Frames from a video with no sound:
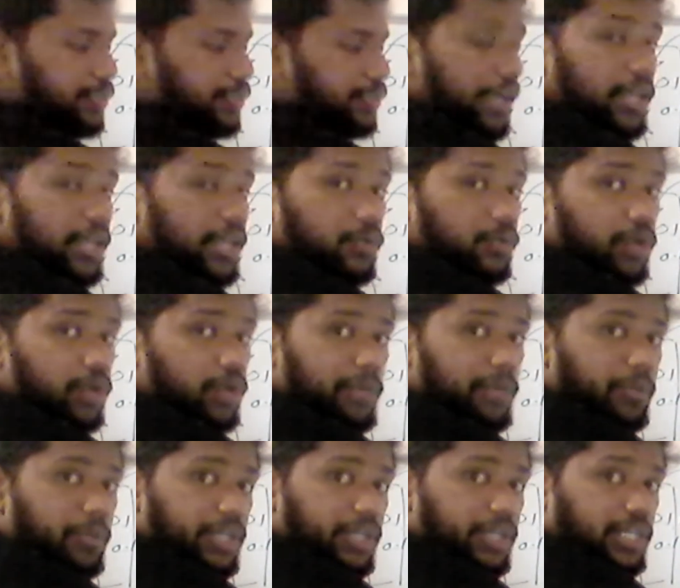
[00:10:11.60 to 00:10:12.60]
value
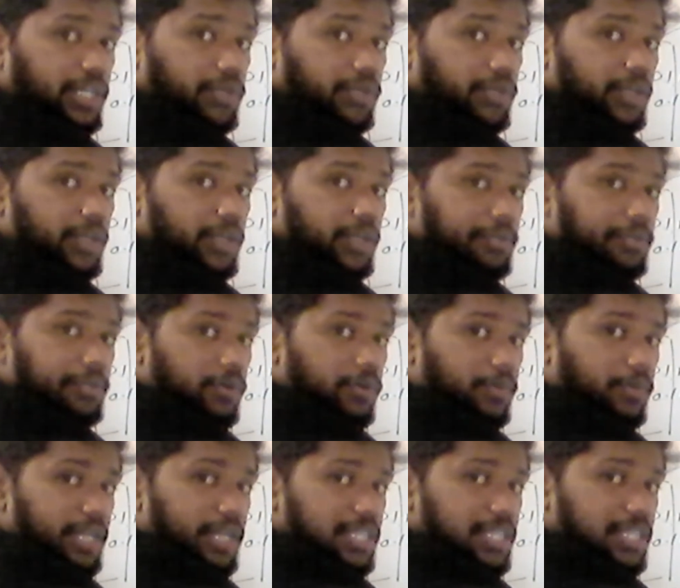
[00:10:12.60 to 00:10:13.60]
1 into 10 to the power
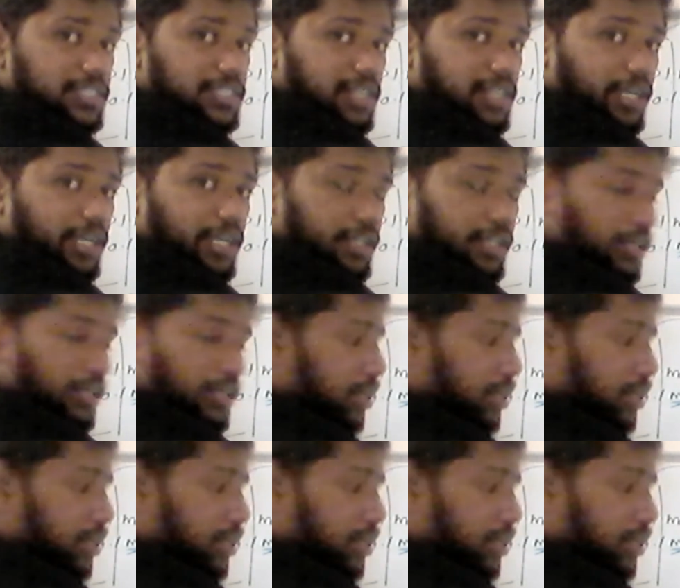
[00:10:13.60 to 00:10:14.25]
minus 9.